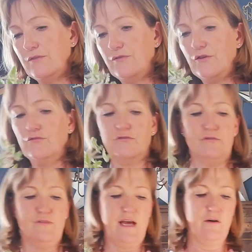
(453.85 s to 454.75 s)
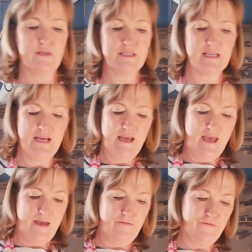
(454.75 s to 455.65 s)
funeral flowers,
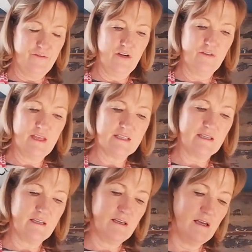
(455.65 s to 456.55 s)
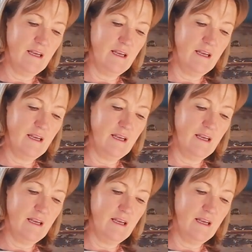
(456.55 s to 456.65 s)
if there's a